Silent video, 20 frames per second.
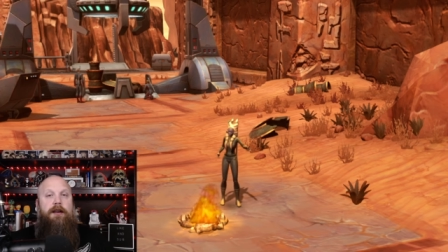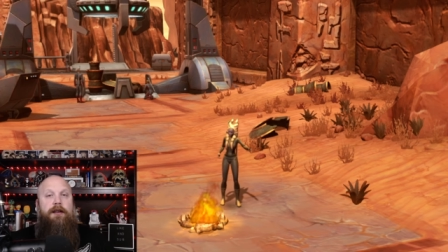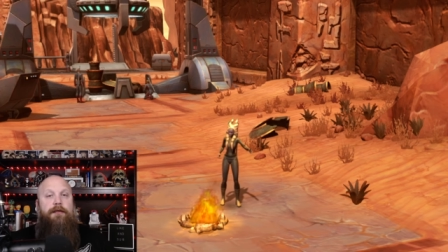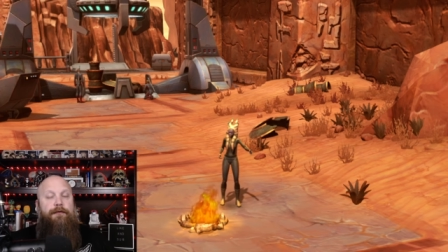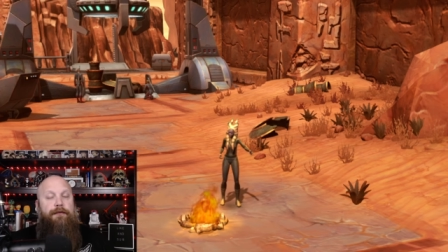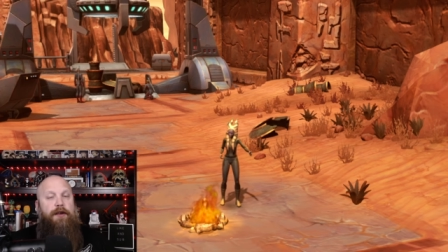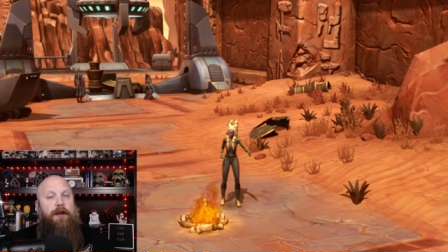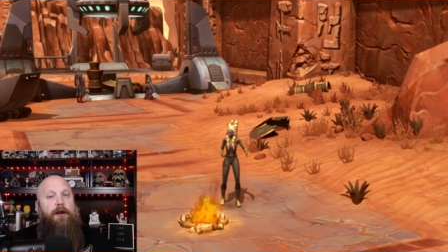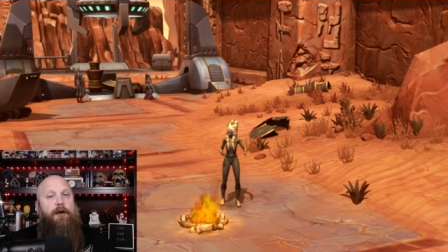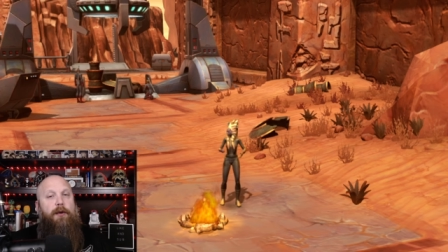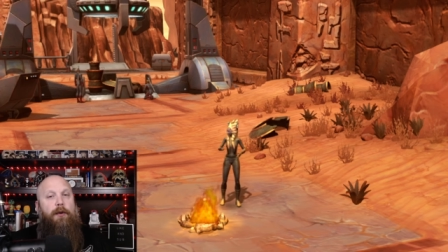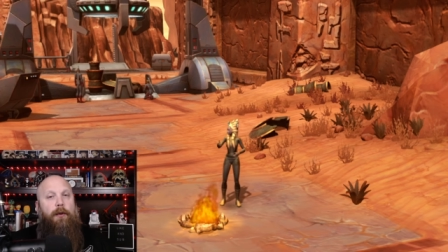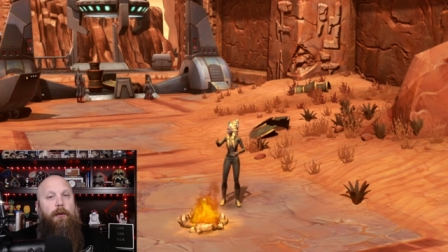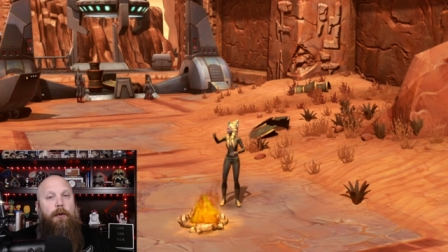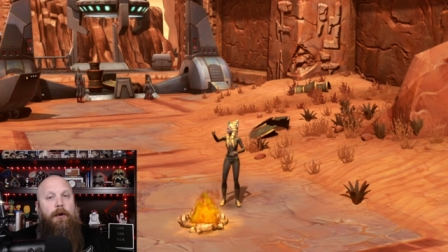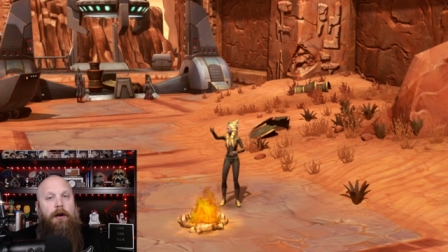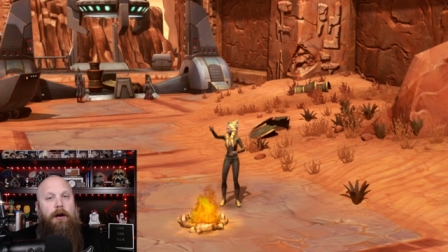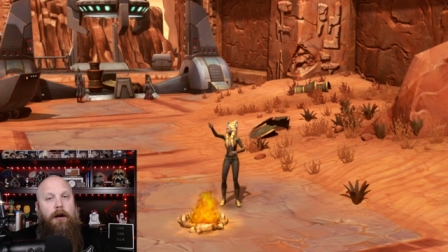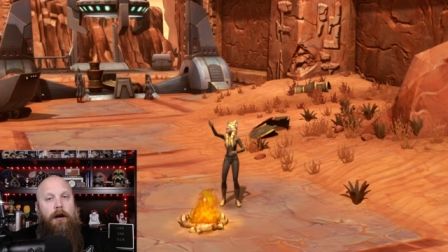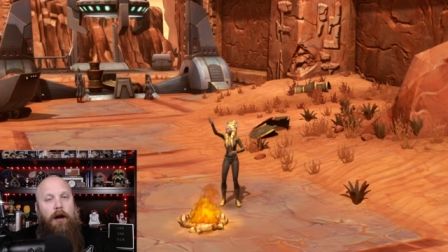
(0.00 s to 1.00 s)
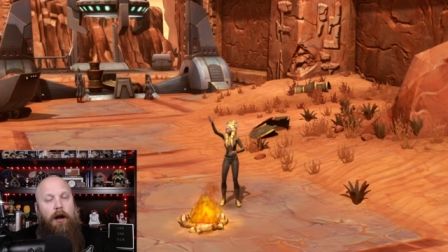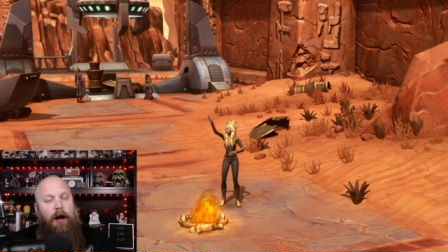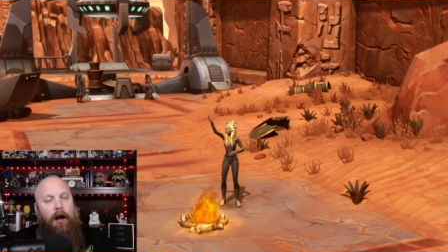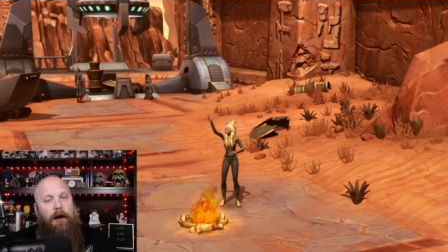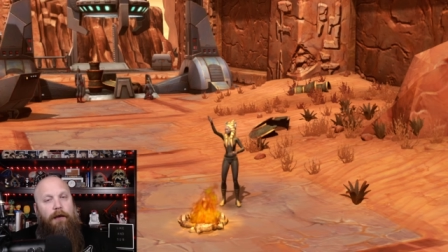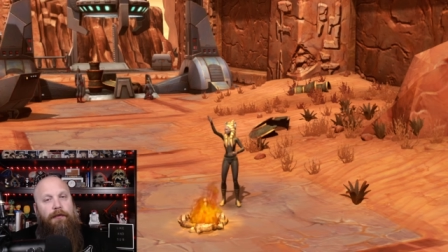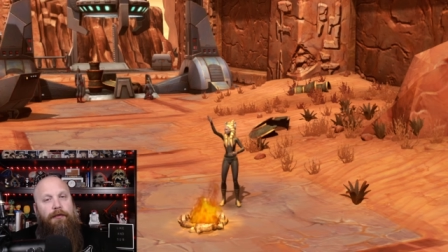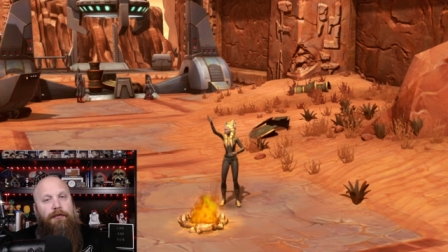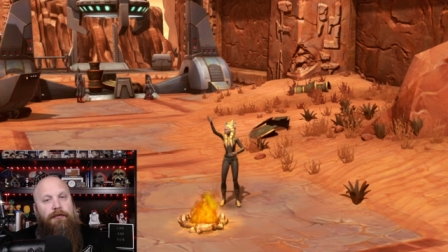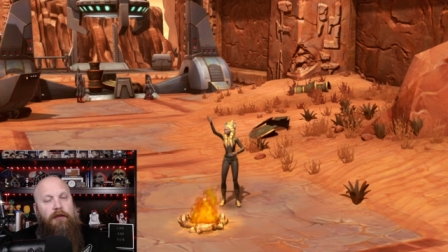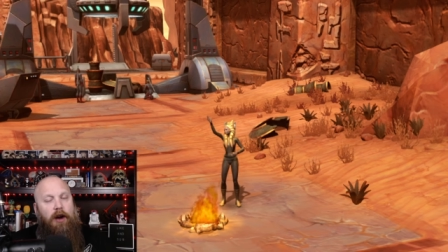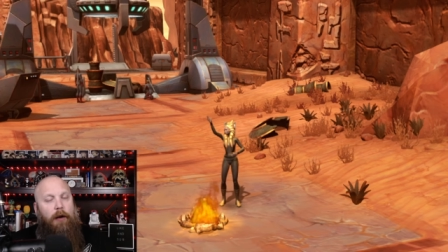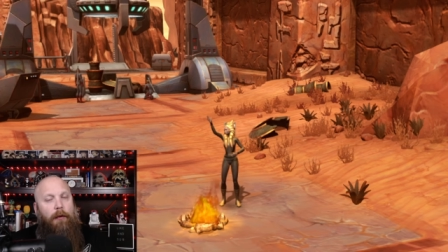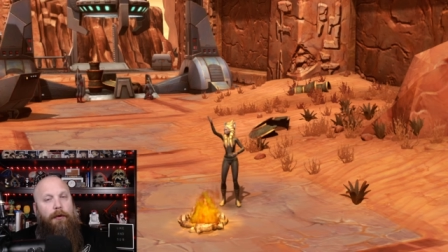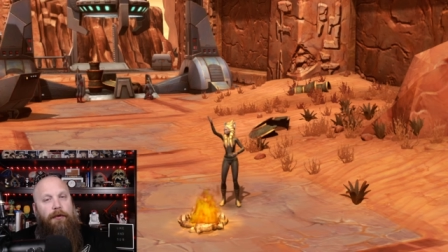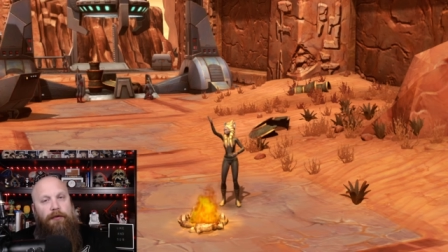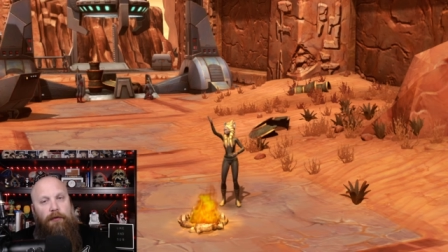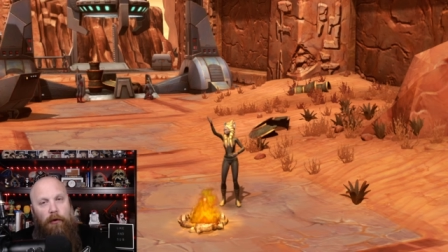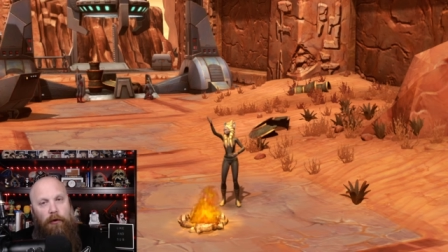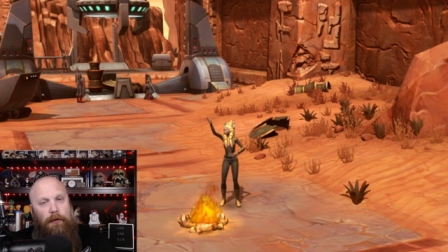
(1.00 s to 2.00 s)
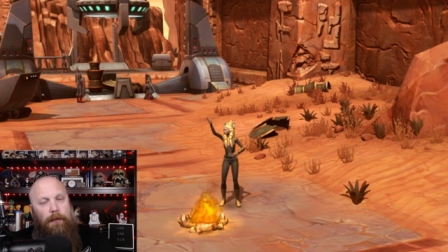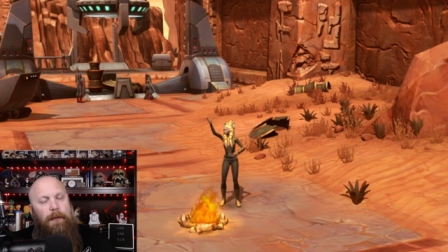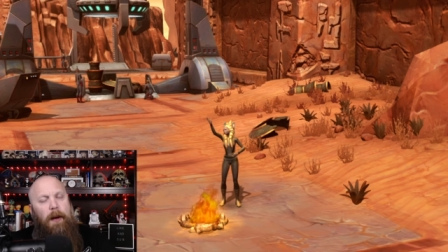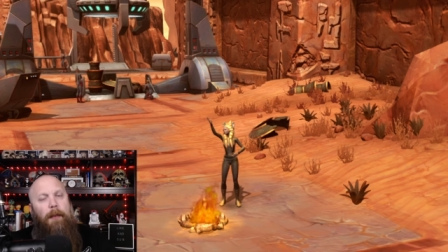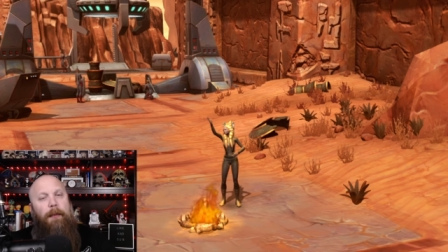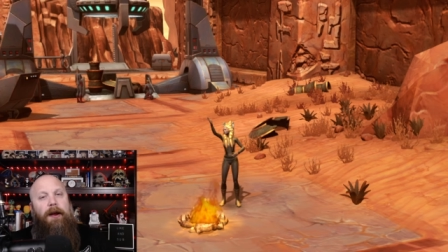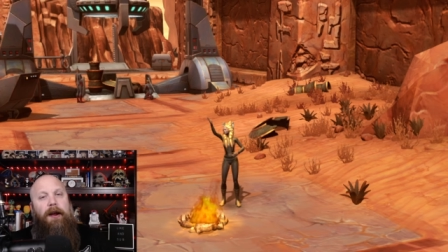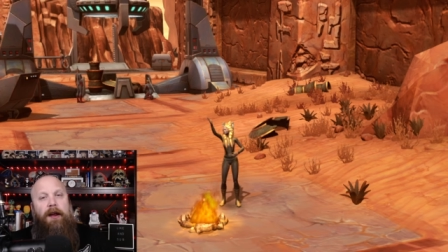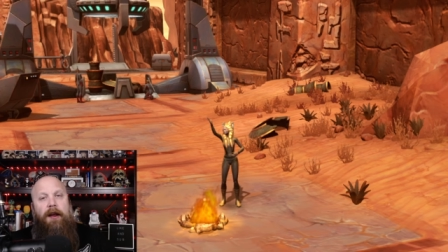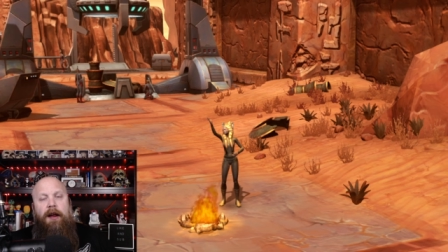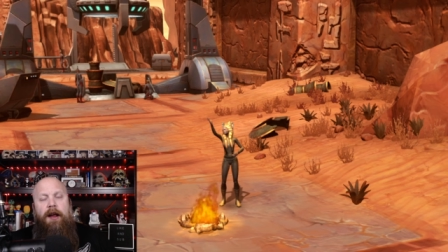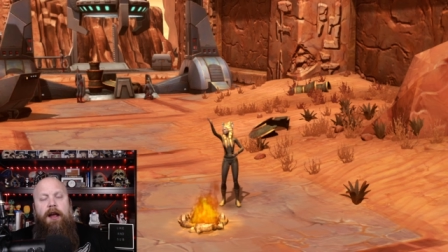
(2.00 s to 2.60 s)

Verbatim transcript: view of Star Wars The Old Republic.